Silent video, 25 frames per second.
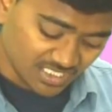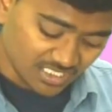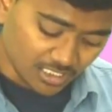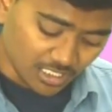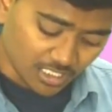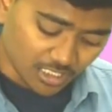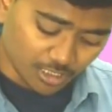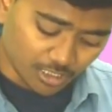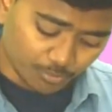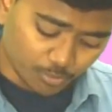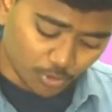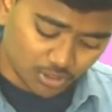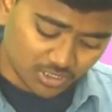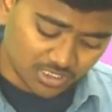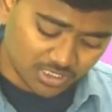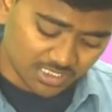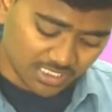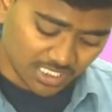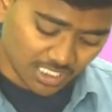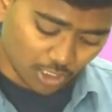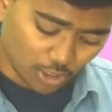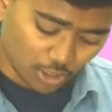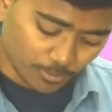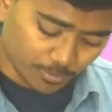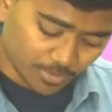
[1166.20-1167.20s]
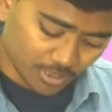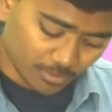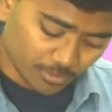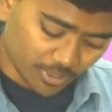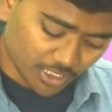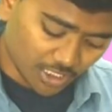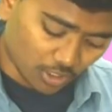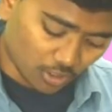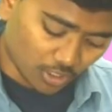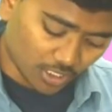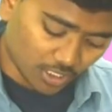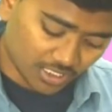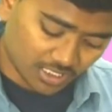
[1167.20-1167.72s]
The procedure adopted by
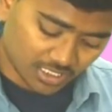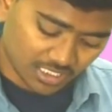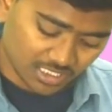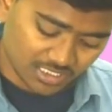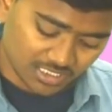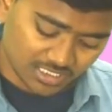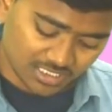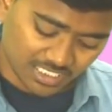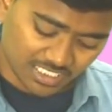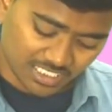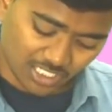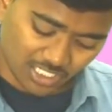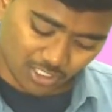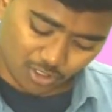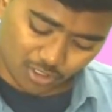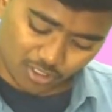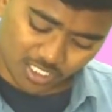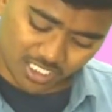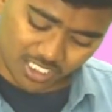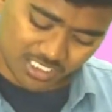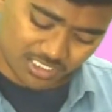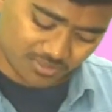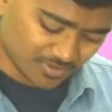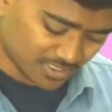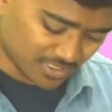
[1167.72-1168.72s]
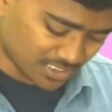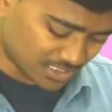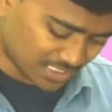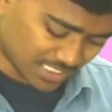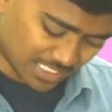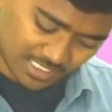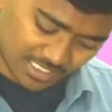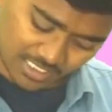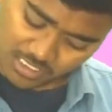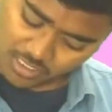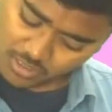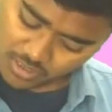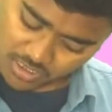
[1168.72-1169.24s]
auditor is in accordance with the
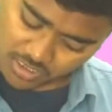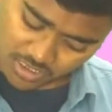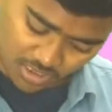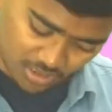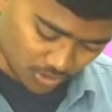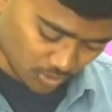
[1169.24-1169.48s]
standard auditing.